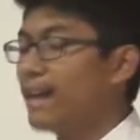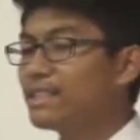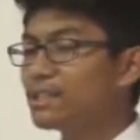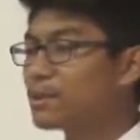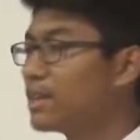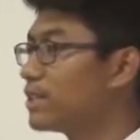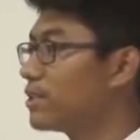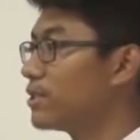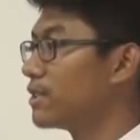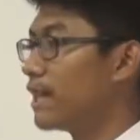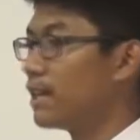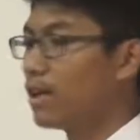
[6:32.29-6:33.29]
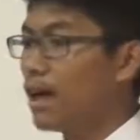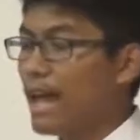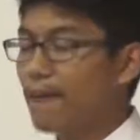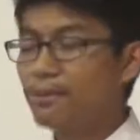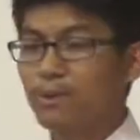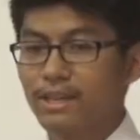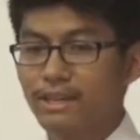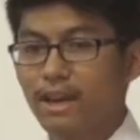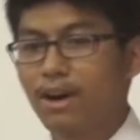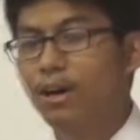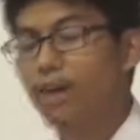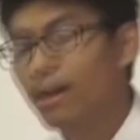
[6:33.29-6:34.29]
I just want to tell everyone,
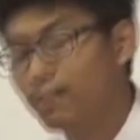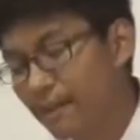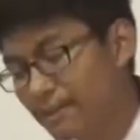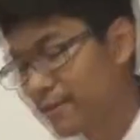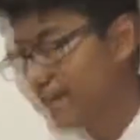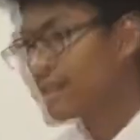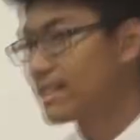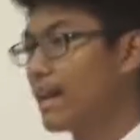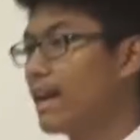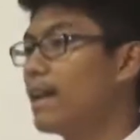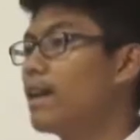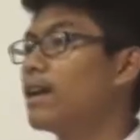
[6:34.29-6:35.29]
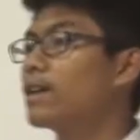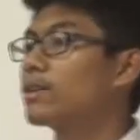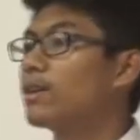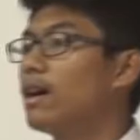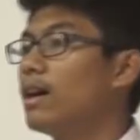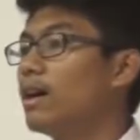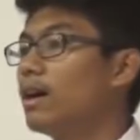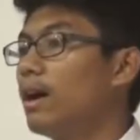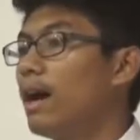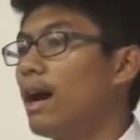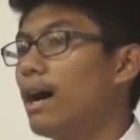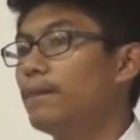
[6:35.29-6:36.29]
all my friends, that
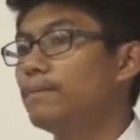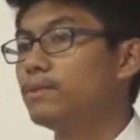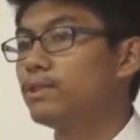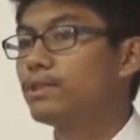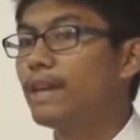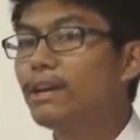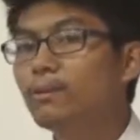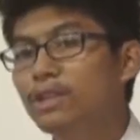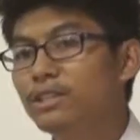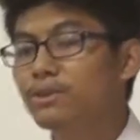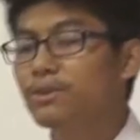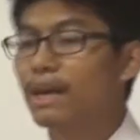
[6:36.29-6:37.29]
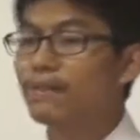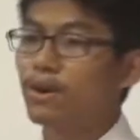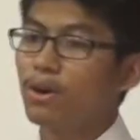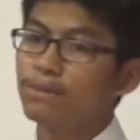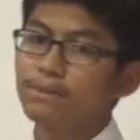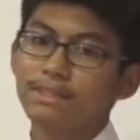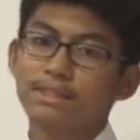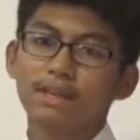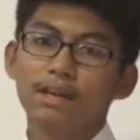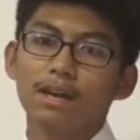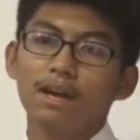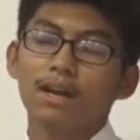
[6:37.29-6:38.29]
today when you arrive home,
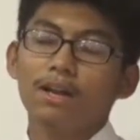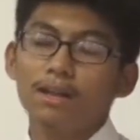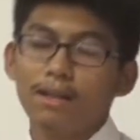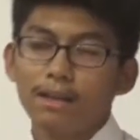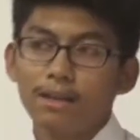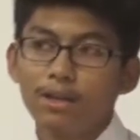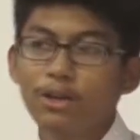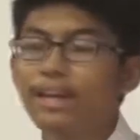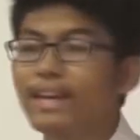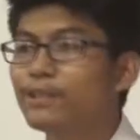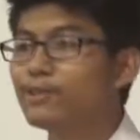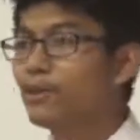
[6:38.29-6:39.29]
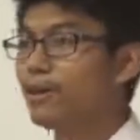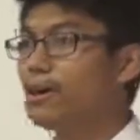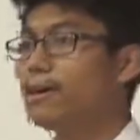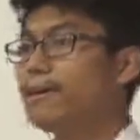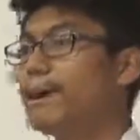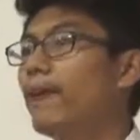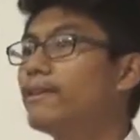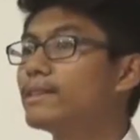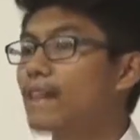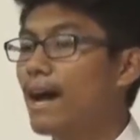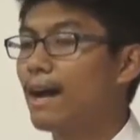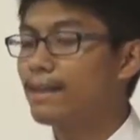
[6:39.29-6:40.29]
look into your
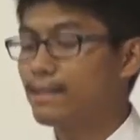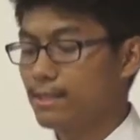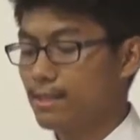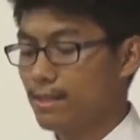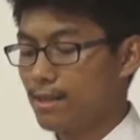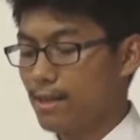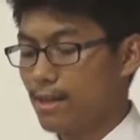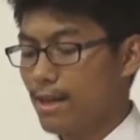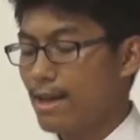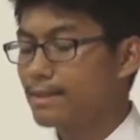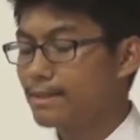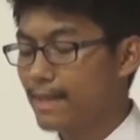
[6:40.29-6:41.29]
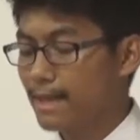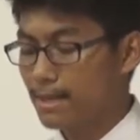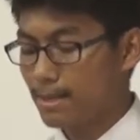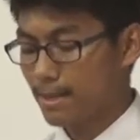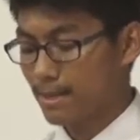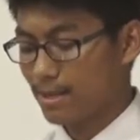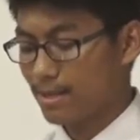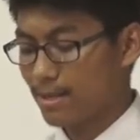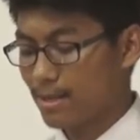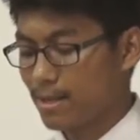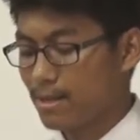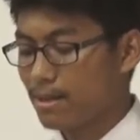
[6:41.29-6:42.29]
parents' eyes and say
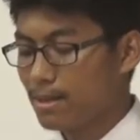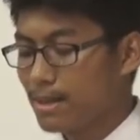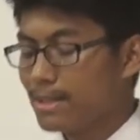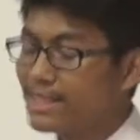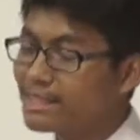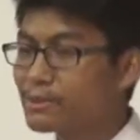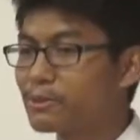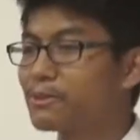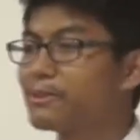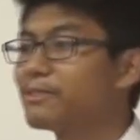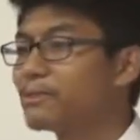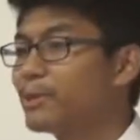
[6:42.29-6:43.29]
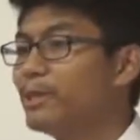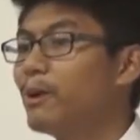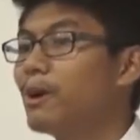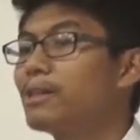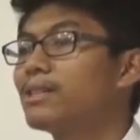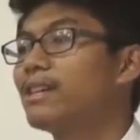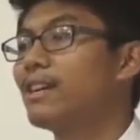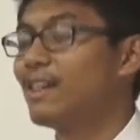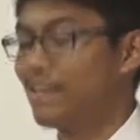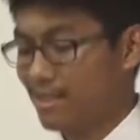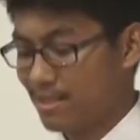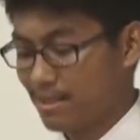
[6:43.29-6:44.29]
just 3 words: